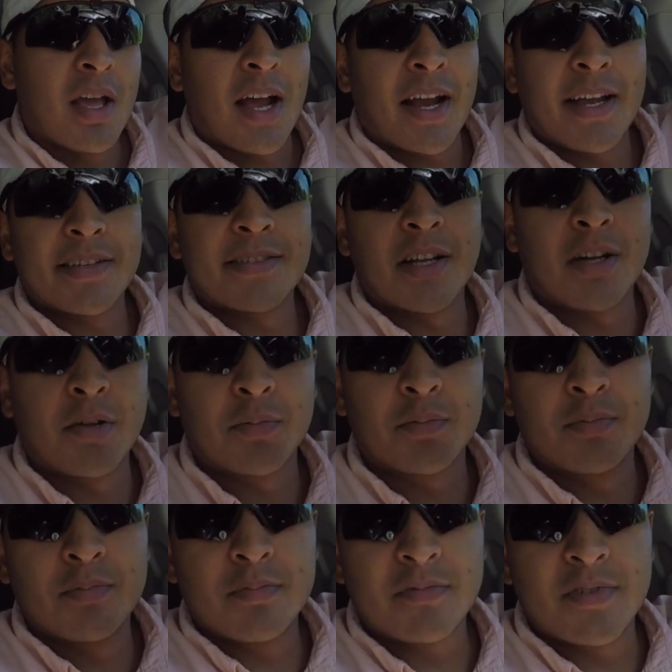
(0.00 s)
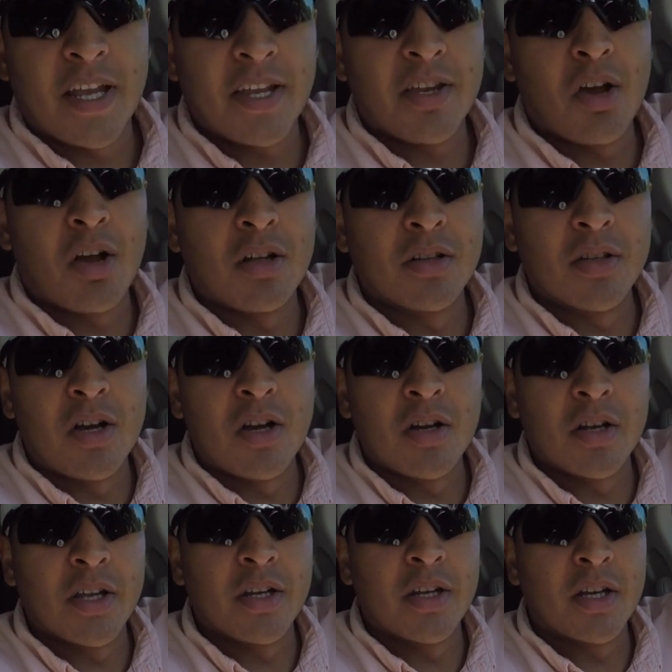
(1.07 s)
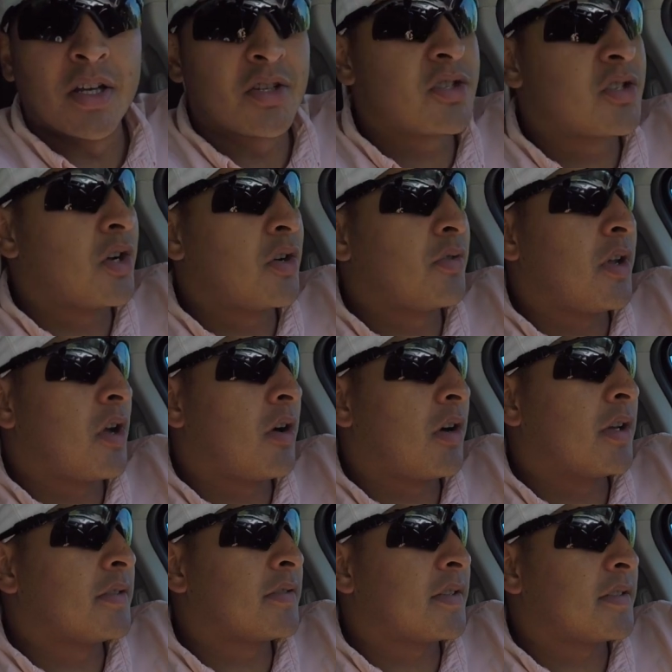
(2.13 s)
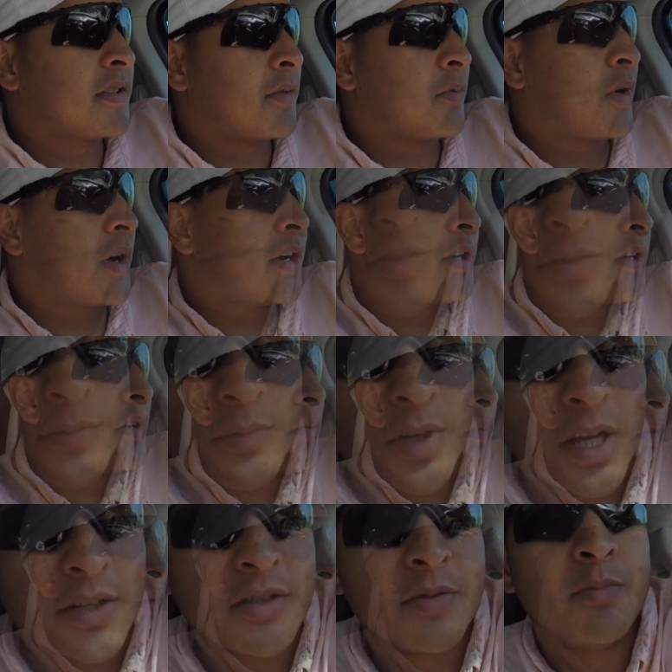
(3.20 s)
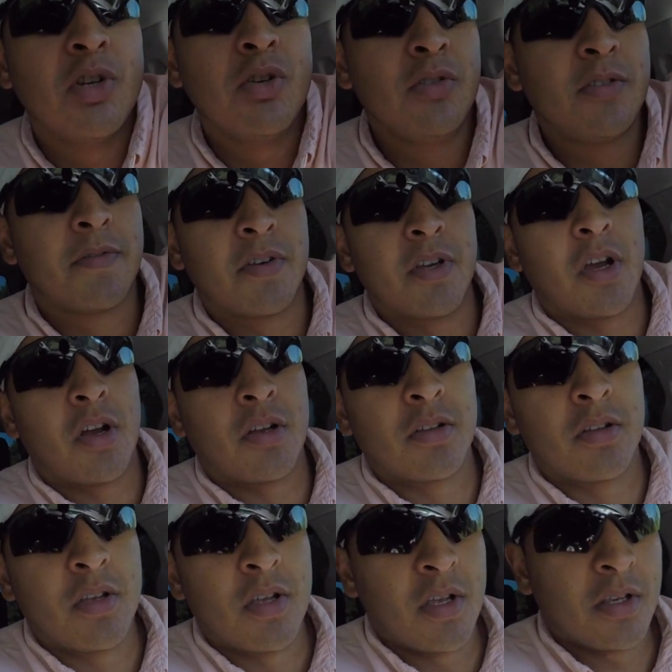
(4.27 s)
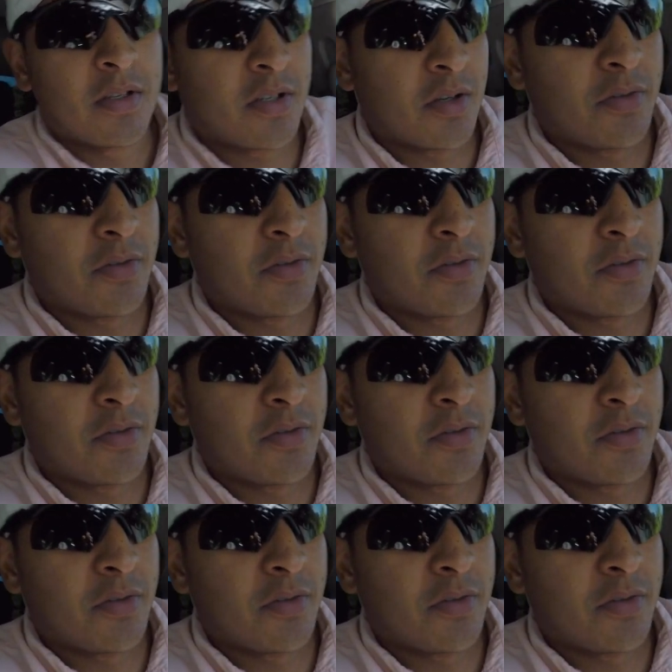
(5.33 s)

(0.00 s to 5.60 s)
I guess I'll take y'all along and show y'all it since I'm right here. Got some news for y'all, so